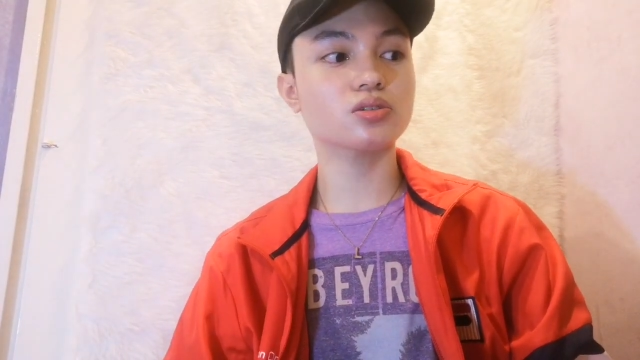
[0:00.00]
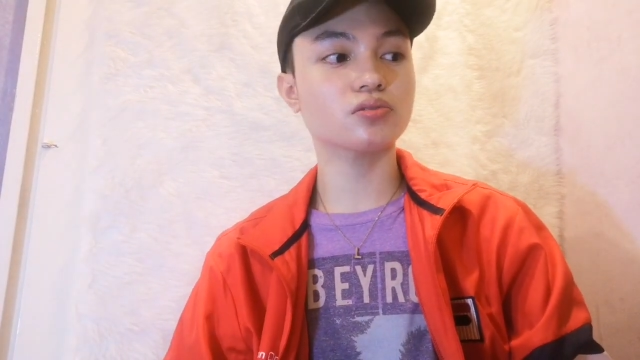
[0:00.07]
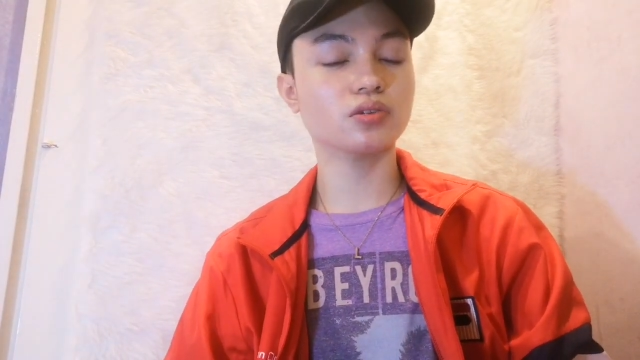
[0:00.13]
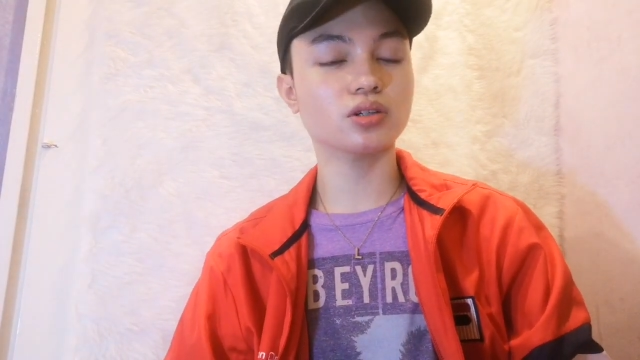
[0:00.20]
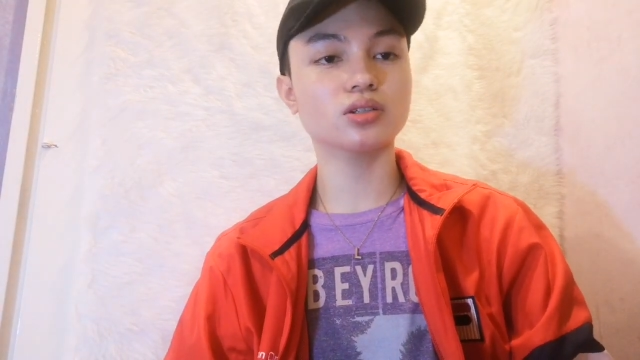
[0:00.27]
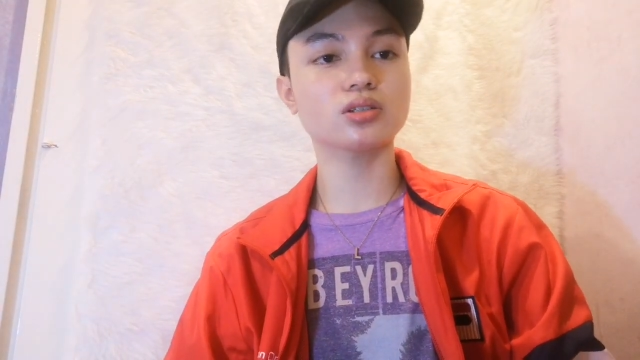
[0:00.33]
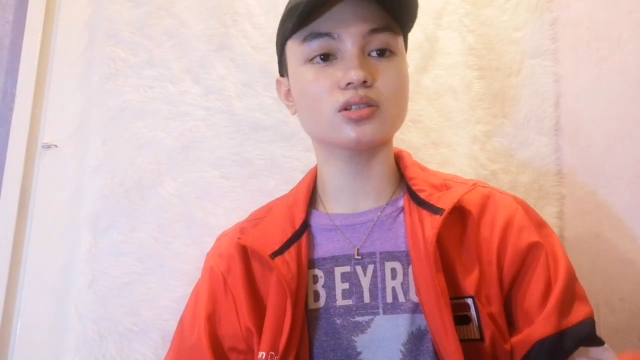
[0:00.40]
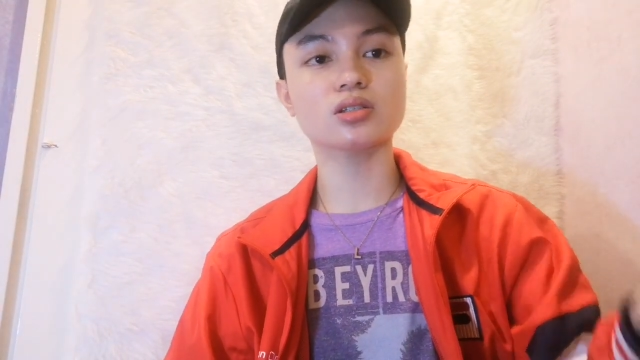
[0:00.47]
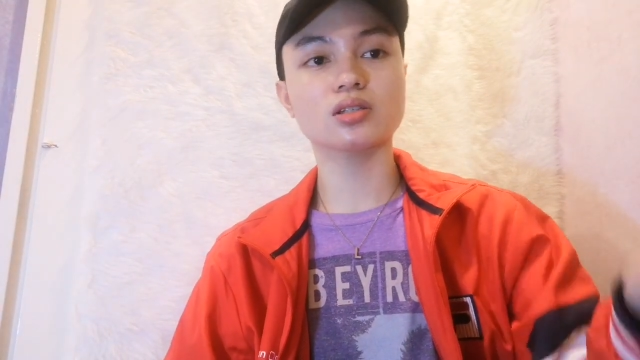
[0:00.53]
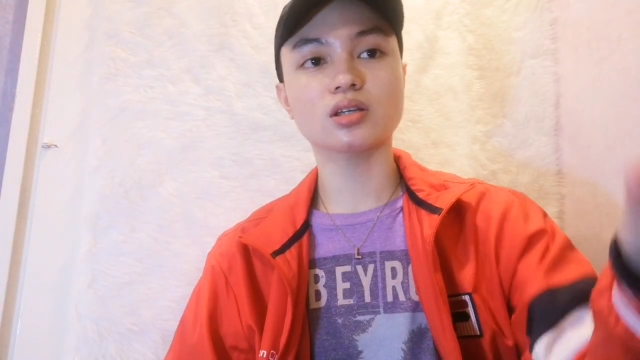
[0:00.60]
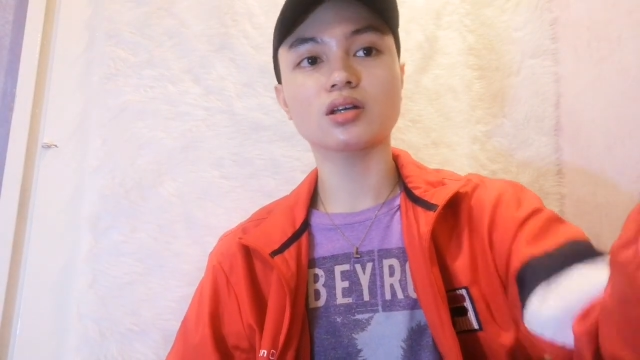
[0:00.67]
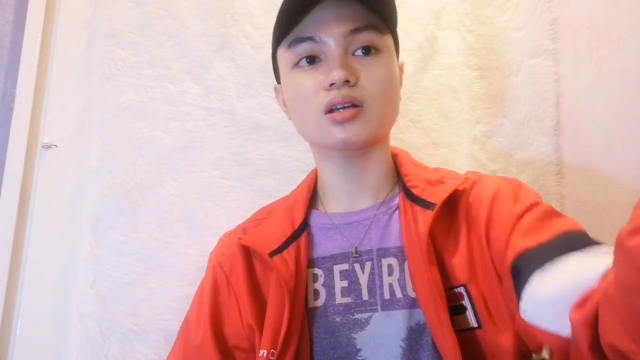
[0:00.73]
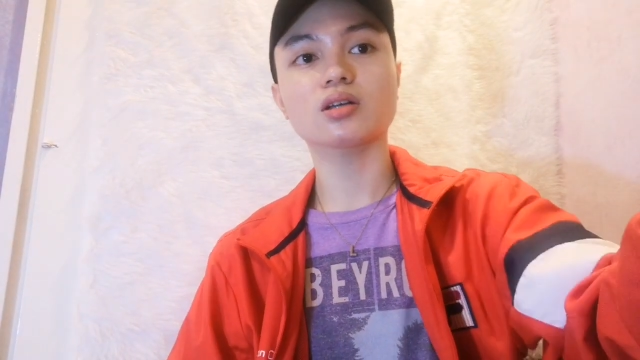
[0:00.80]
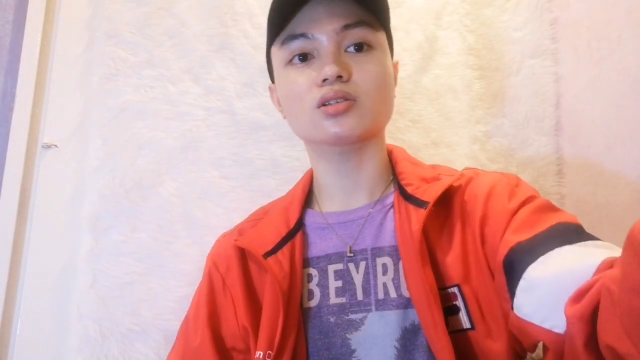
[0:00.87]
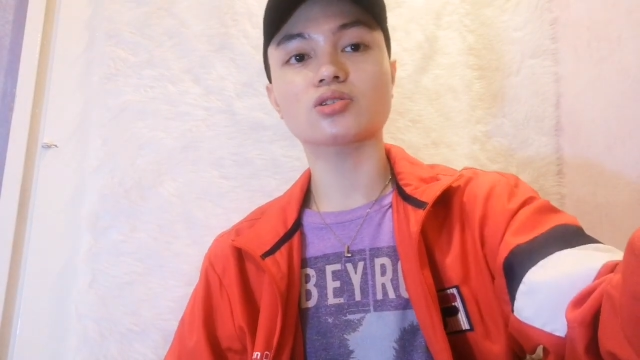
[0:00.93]
first.
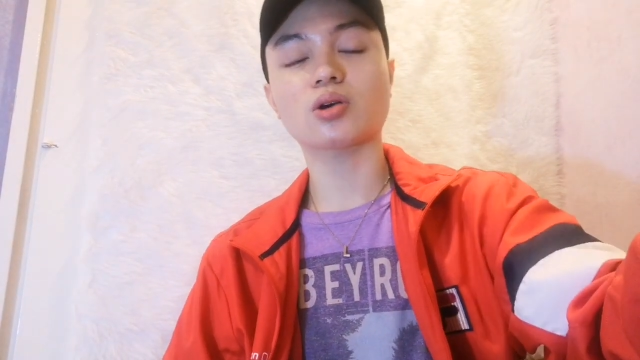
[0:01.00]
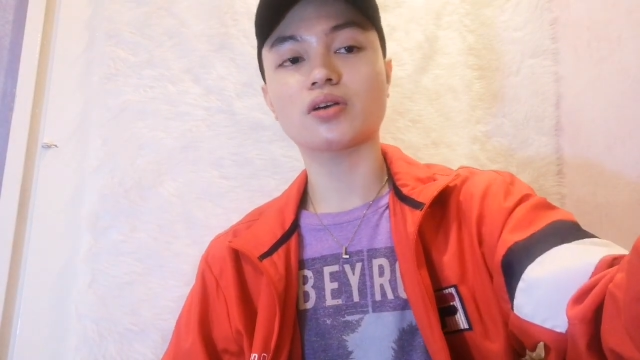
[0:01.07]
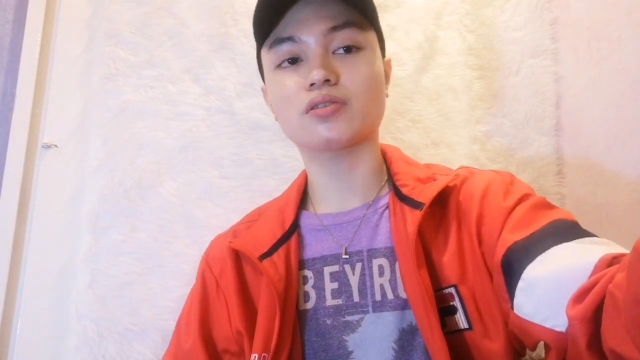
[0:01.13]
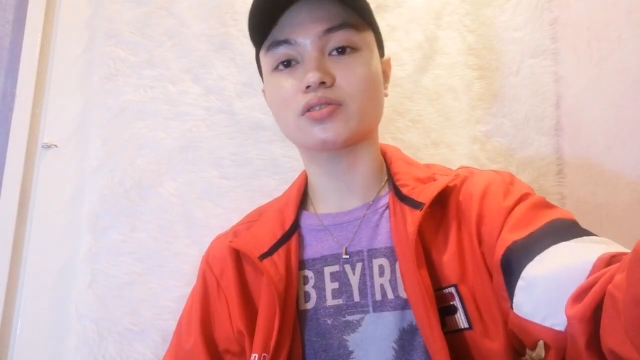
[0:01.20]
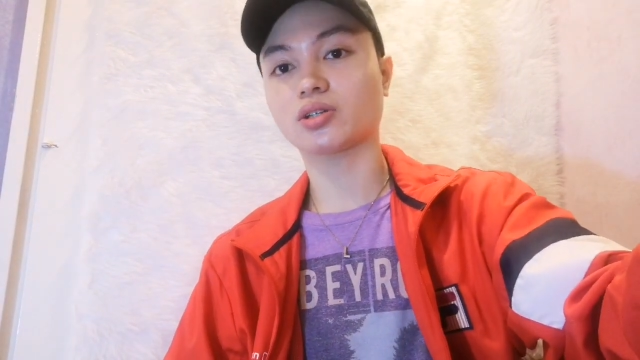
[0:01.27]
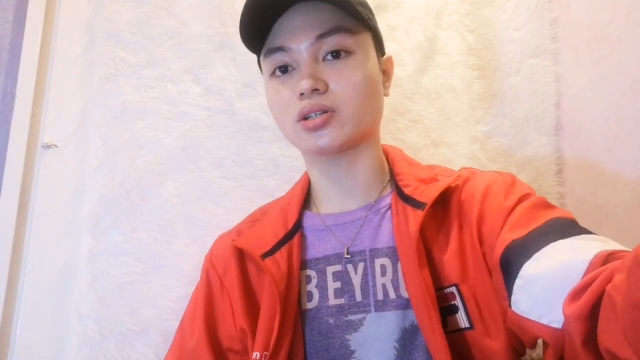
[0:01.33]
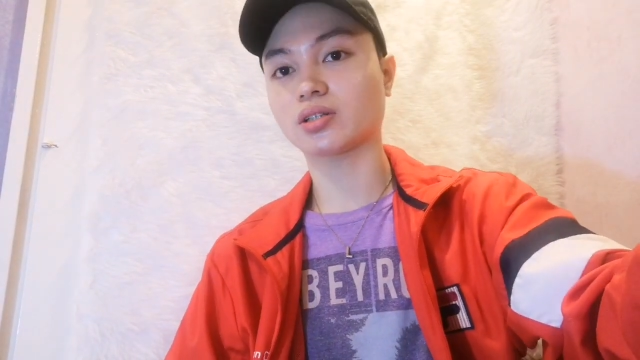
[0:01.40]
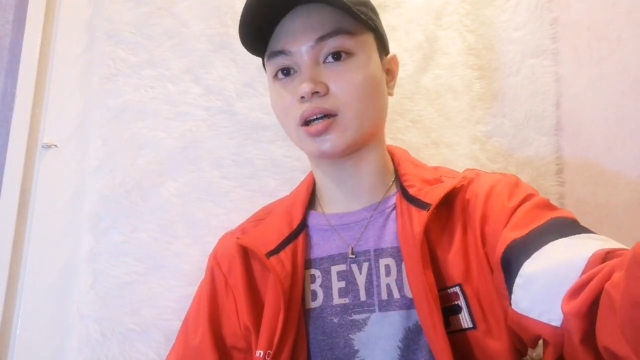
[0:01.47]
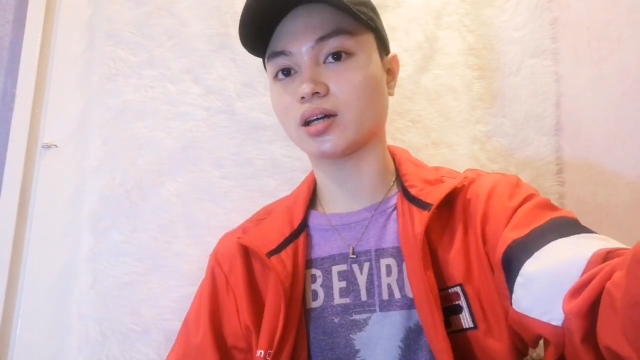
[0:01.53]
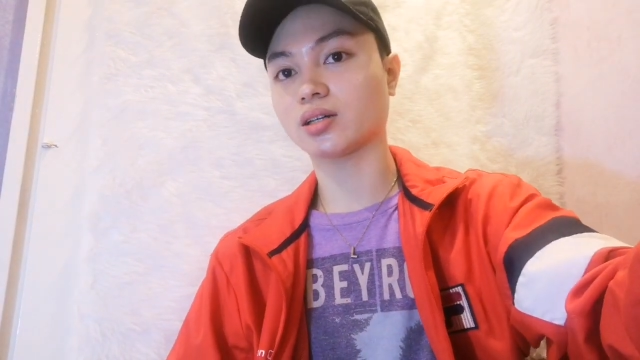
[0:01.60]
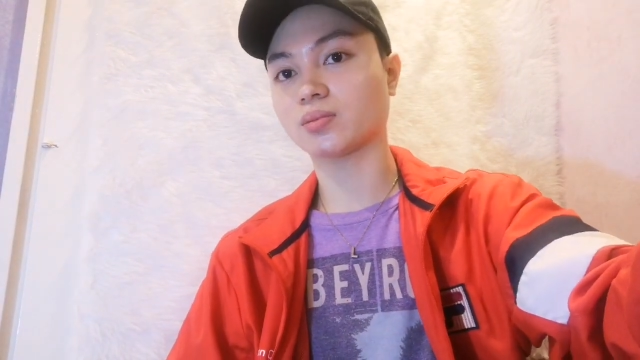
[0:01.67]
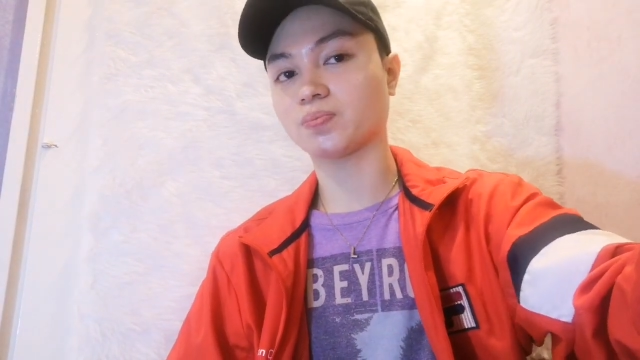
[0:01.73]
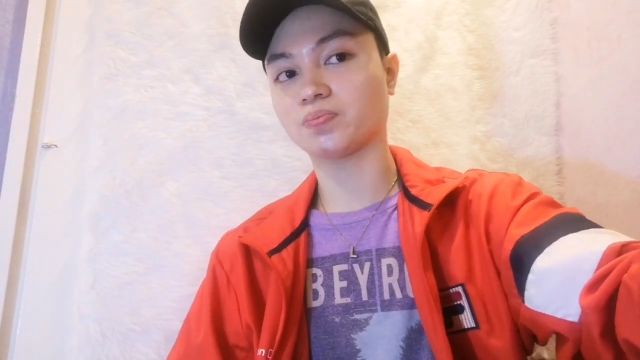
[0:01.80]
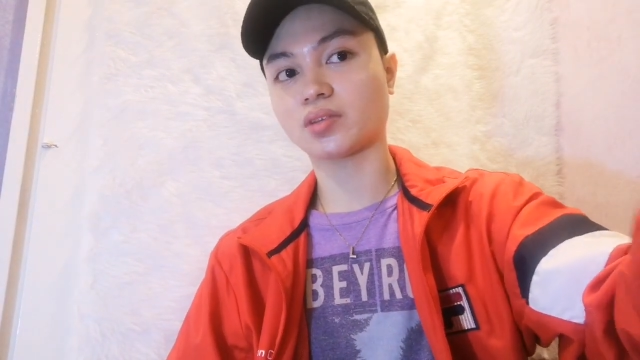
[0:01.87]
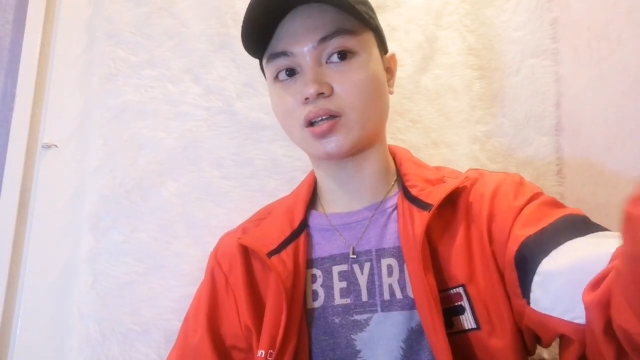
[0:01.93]
So after that,